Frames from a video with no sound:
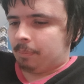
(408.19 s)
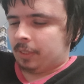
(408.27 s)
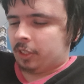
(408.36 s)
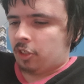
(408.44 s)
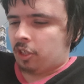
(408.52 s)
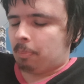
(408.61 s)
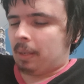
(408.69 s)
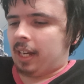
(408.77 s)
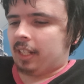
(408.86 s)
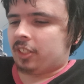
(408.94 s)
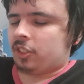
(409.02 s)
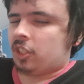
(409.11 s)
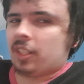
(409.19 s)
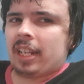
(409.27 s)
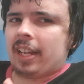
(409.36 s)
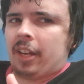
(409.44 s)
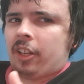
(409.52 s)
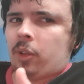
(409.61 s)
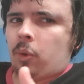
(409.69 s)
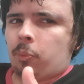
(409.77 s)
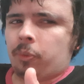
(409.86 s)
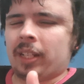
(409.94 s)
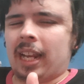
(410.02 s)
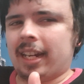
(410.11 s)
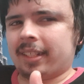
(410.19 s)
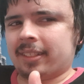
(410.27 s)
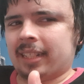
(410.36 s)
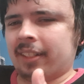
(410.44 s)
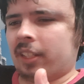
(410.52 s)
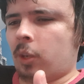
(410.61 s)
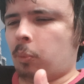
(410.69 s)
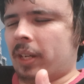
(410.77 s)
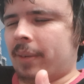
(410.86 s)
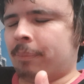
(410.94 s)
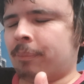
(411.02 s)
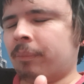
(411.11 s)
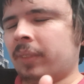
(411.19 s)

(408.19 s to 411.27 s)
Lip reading: Sasha Banks doesn't need another win.